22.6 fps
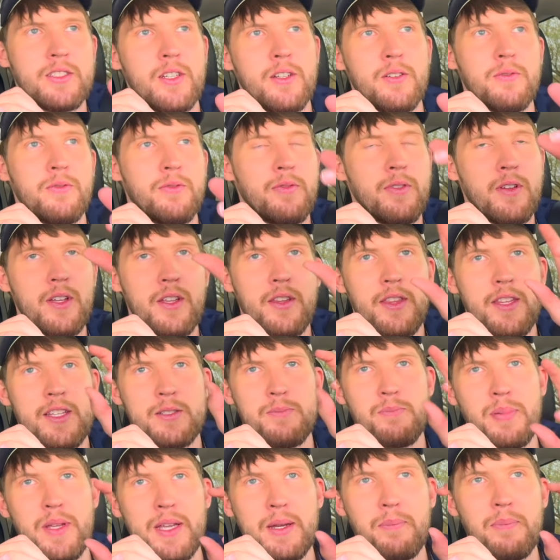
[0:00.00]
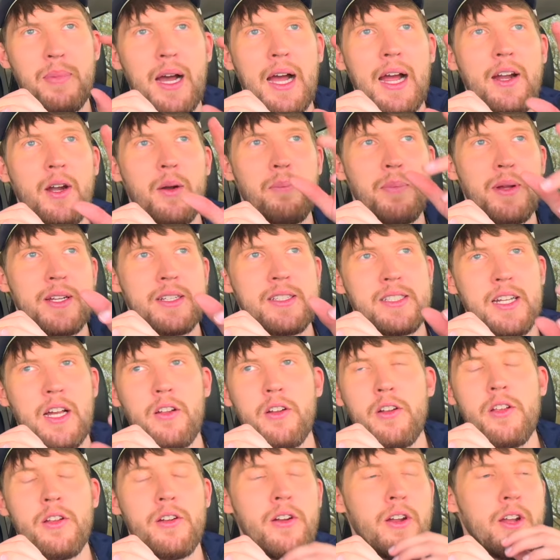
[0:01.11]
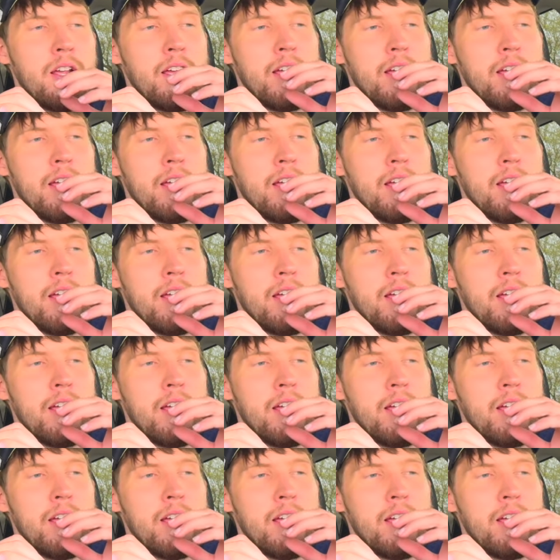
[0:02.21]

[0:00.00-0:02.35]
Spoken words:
of this big buyer, big seller